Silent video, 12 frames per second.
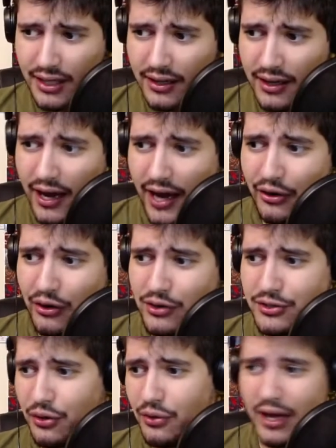And also
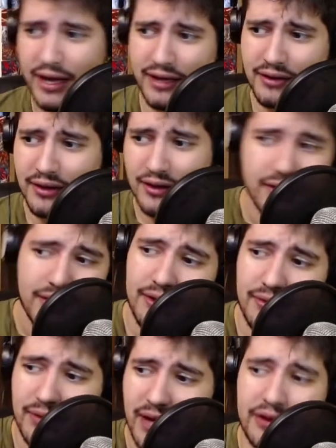like
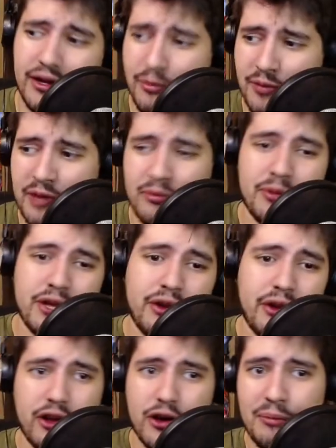they're probably gonna
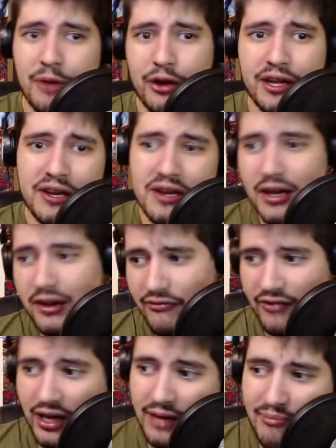talk about the negative
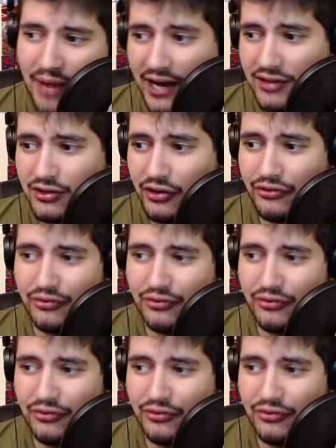impacts of